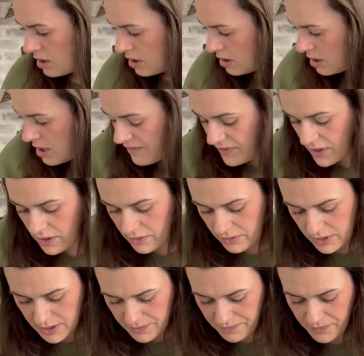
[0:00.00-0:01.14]
Love those.
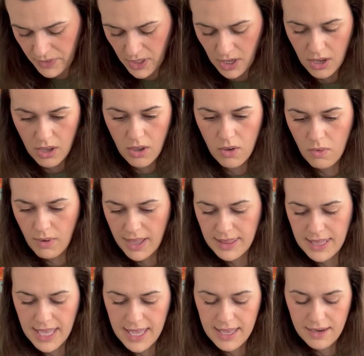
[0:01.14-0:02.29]
Oh, and
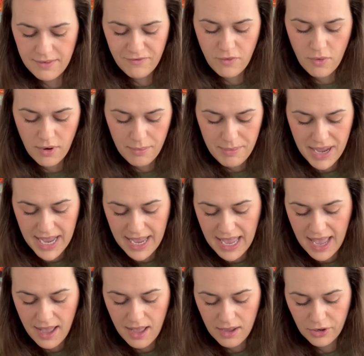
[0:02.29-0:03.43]
then for my
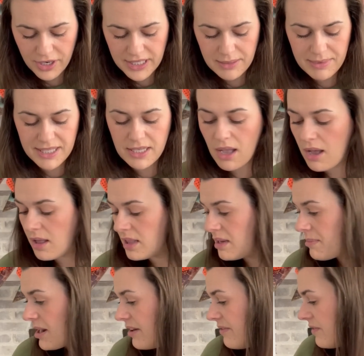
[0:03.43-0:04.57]
Christmas at
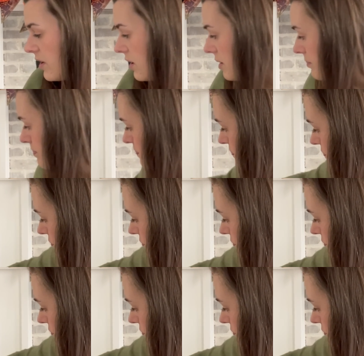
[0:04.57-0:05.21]
Hollyberry Farm,